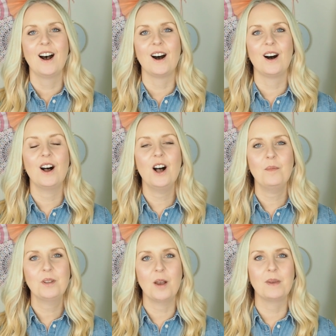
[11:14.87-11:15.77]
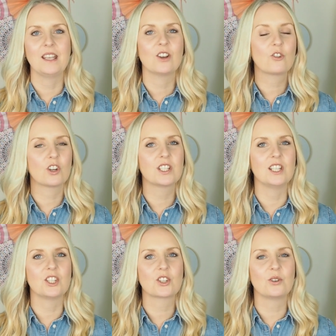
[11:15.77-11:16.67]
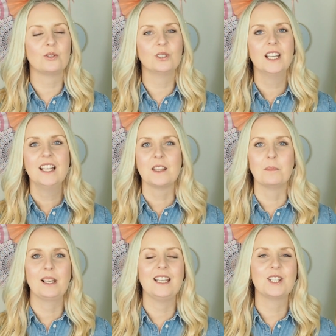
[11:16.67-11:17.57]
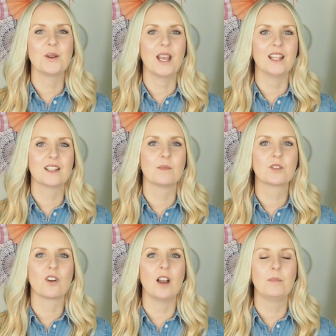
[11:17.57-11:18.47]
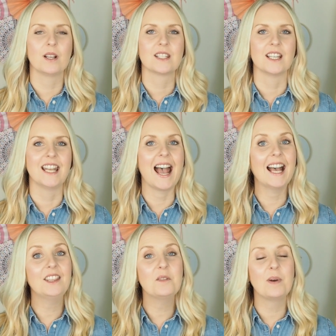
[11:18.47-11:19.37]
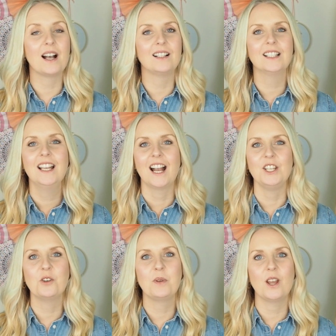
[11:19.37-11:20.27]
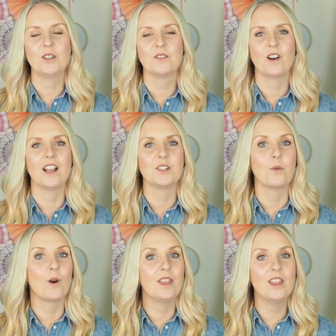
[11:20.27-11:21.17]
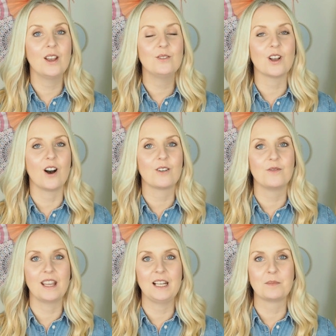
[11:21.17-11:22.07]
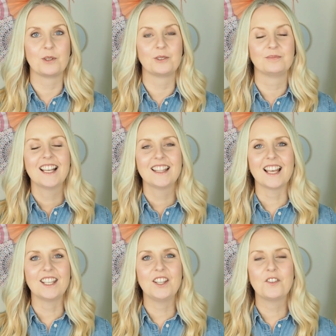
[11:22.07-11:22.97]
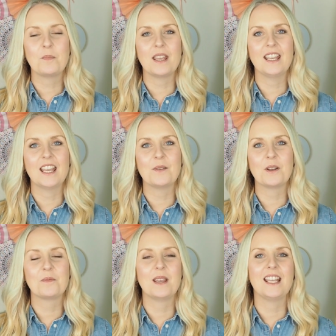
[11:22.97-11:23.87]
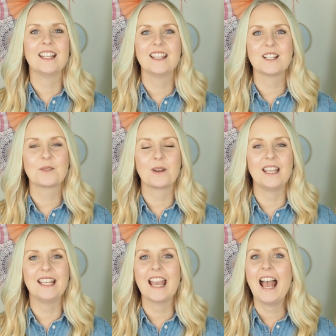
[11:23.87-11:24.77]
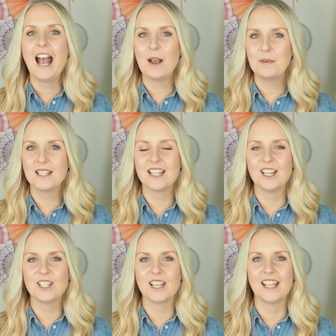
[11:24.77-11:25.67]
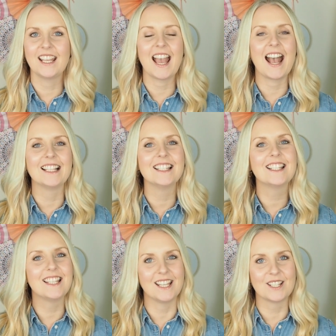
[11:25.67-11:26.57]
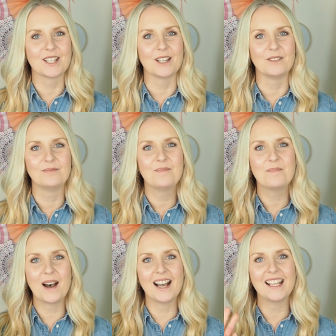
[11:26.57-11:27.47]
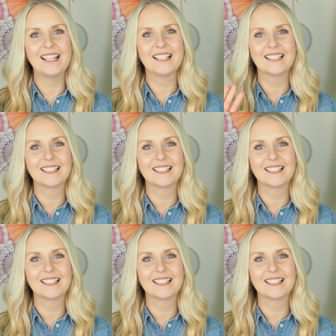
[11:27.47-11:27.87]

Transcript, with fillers: our upcoming cross stitch school, then please do hit the subscribe button and the bell, and you'll be notified when those are available. Thank you for being here with me this week. Happy stitching, and see you soon. Bye.